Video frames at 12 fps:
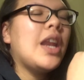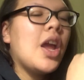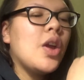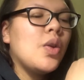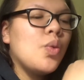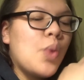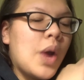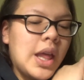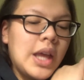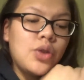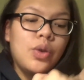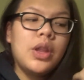now, while
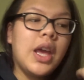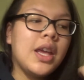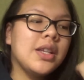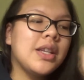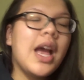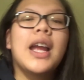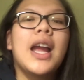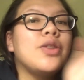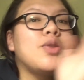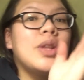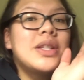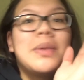I do this, I can't
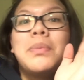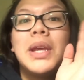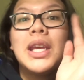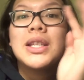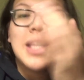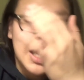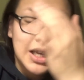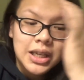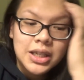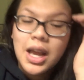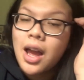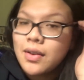do this in peace. I need
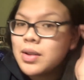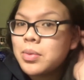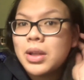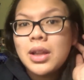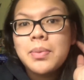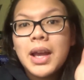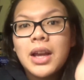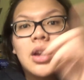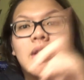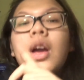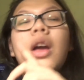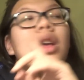to have something in the
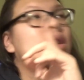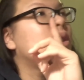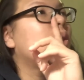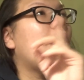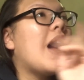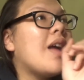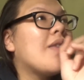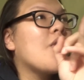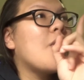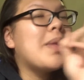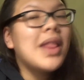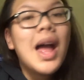background. So I have
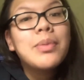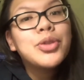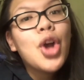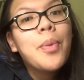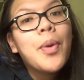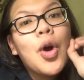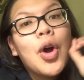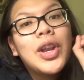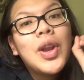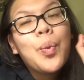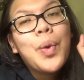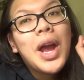got my laptop
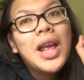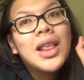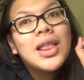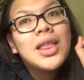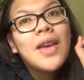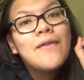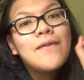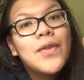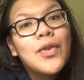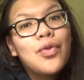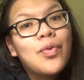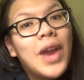on with
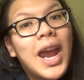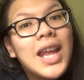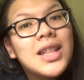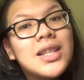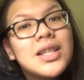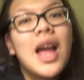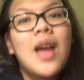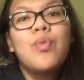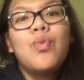Friends. I'm